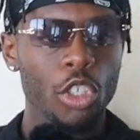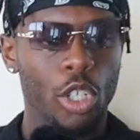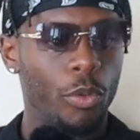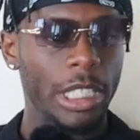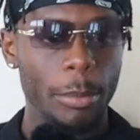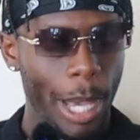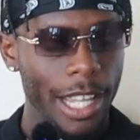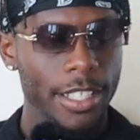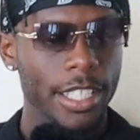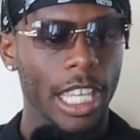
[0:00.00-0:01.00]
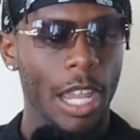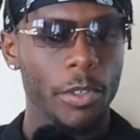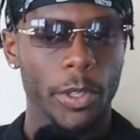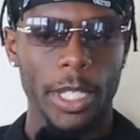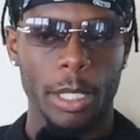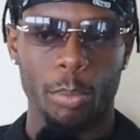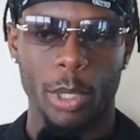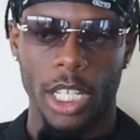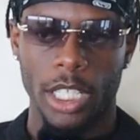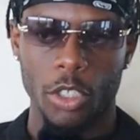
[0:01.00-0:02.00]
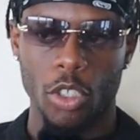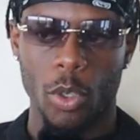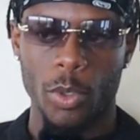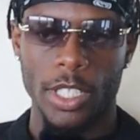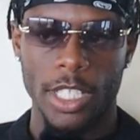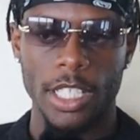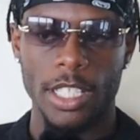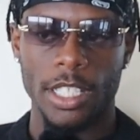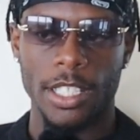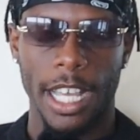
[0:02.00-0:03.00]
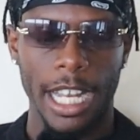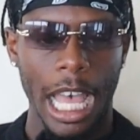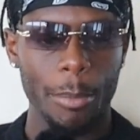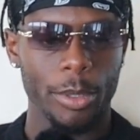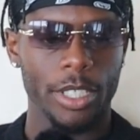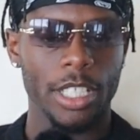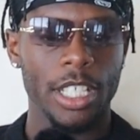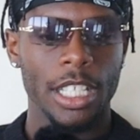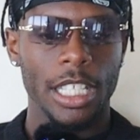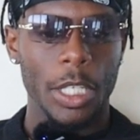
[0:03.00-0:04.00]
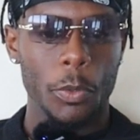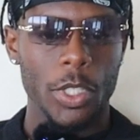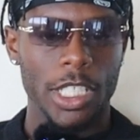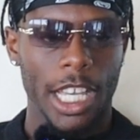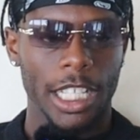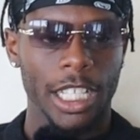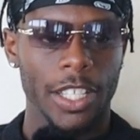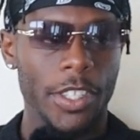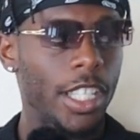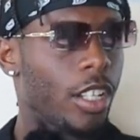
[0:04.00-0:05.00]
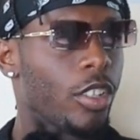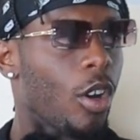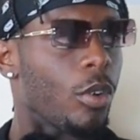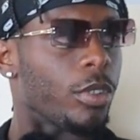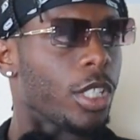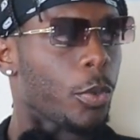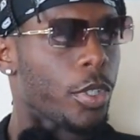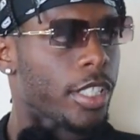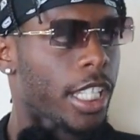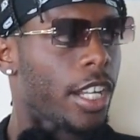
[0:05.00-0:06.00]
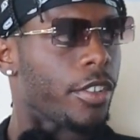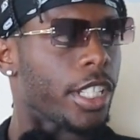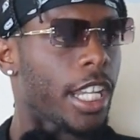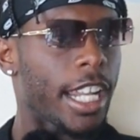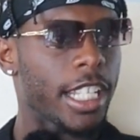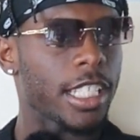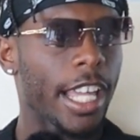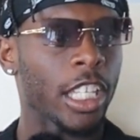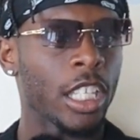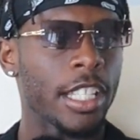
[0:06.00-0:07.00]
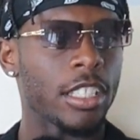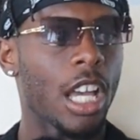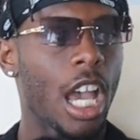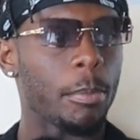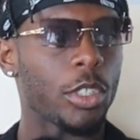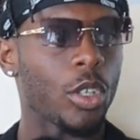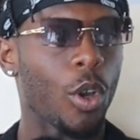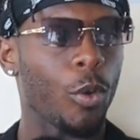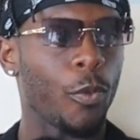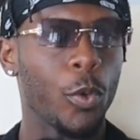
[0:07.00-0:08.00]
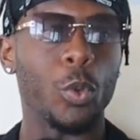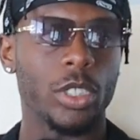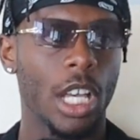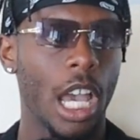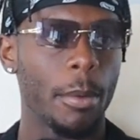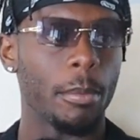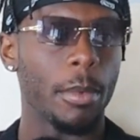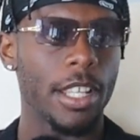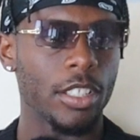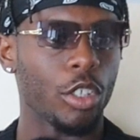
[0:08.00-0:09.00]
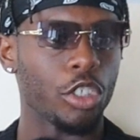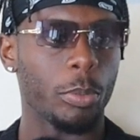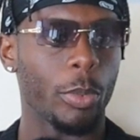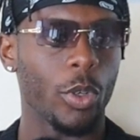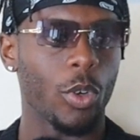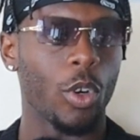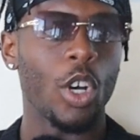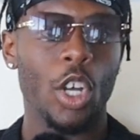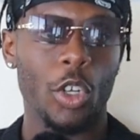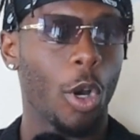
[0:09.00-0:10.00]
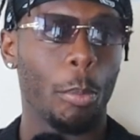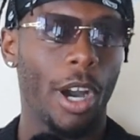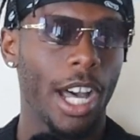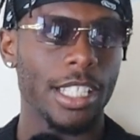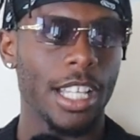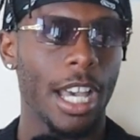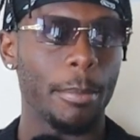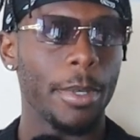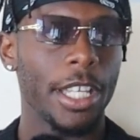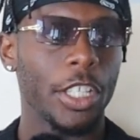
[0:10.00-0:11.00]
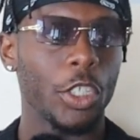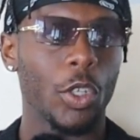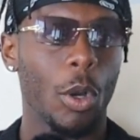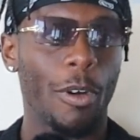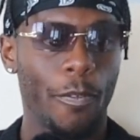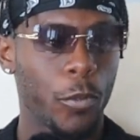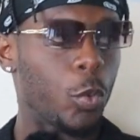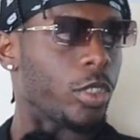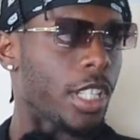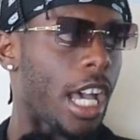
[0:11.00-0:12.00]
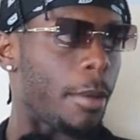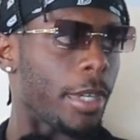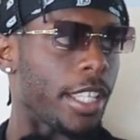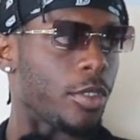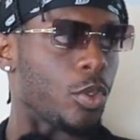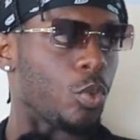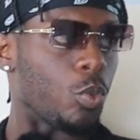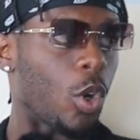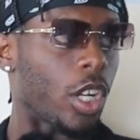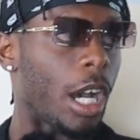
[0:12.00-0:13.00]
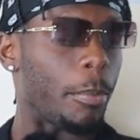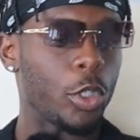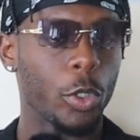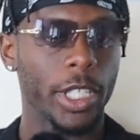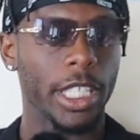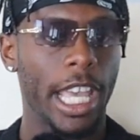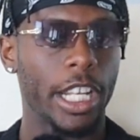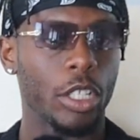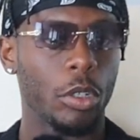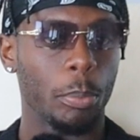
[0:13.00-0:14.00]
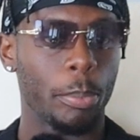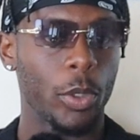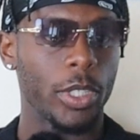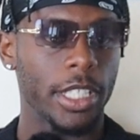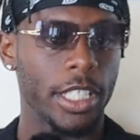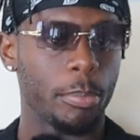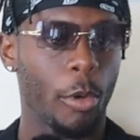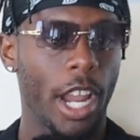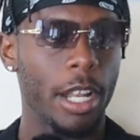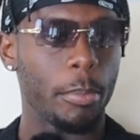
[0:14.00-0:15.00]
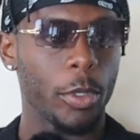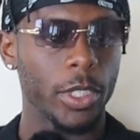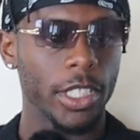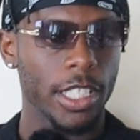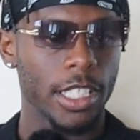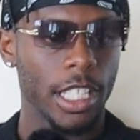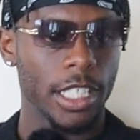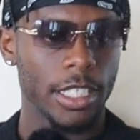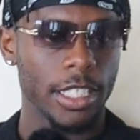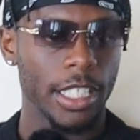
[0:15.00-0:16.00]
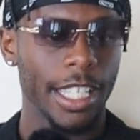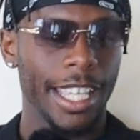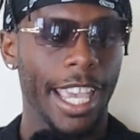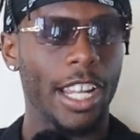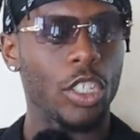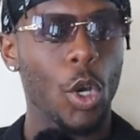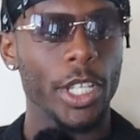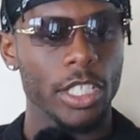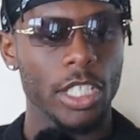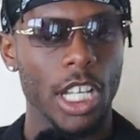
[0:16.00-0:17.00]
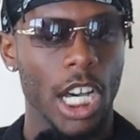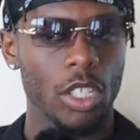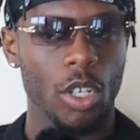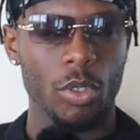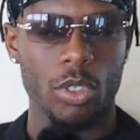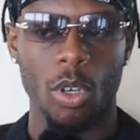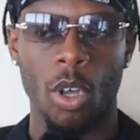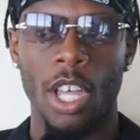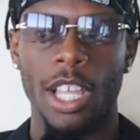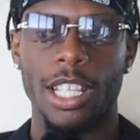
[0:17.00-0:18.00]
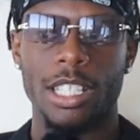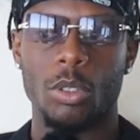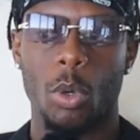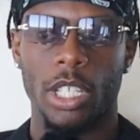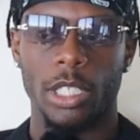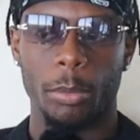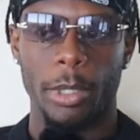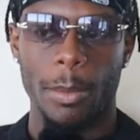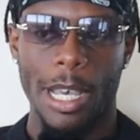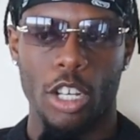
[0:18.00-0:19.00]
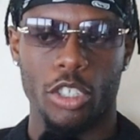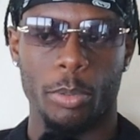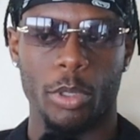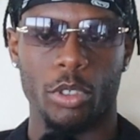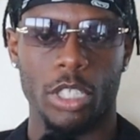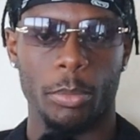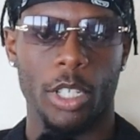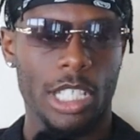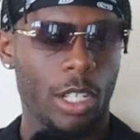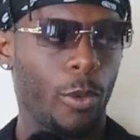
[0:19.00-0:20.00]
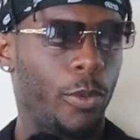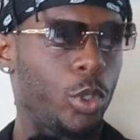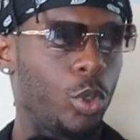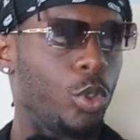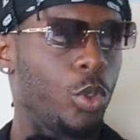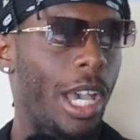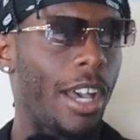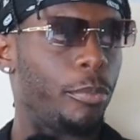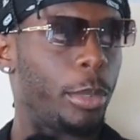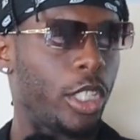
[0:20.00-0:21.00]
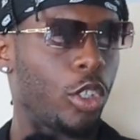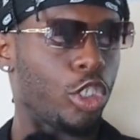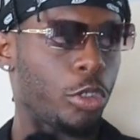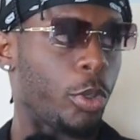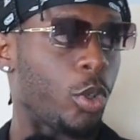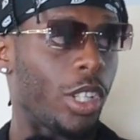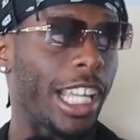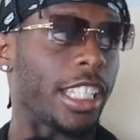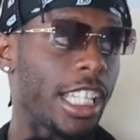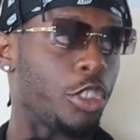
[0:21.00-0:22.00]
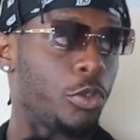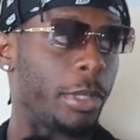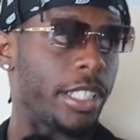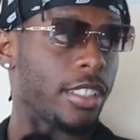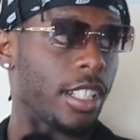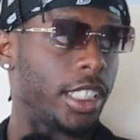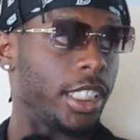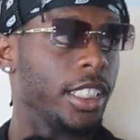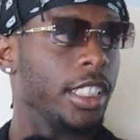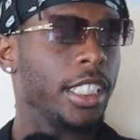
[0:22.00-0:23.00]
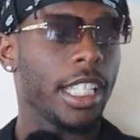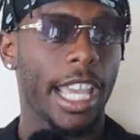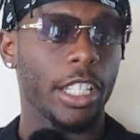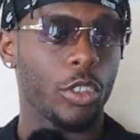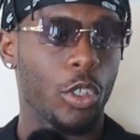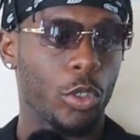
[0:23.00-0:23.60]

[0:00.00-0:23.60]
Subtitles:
you know, really balancing everything. But you know, since that happened, it was like the unknown. It was scary. And it's like, it's time to go full time as an entrepreneur, not part time, you know, but full time into what I'm doing and building this brand, building this legacy and going into the unknown. So let's talk a little bit about entrepreneurship, because I know for you, you have been an entrepreneur. Like, yes, you've been studying and, you